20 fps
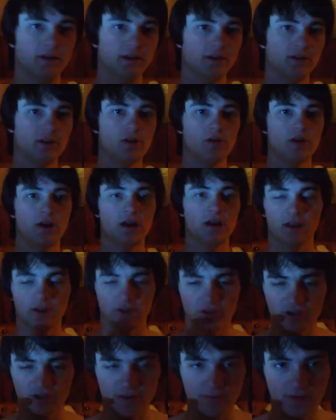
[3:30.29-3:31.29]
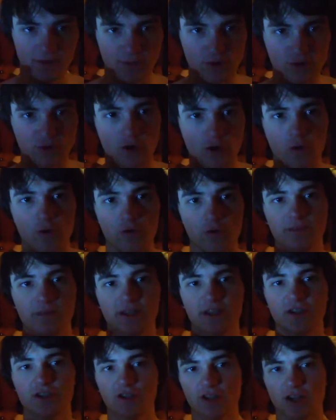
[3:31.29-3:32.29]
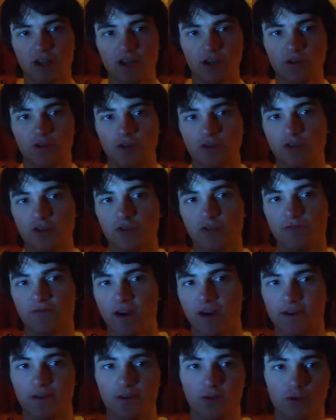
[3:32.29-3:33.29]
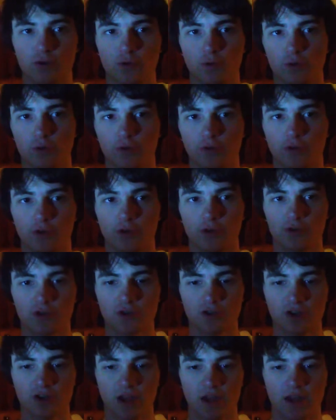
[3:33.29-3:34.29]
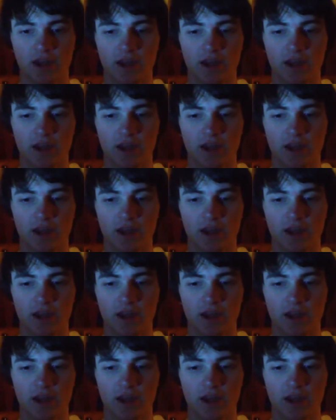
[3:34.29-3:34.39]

You know, there's some of the most OP shit you can just find on Google search.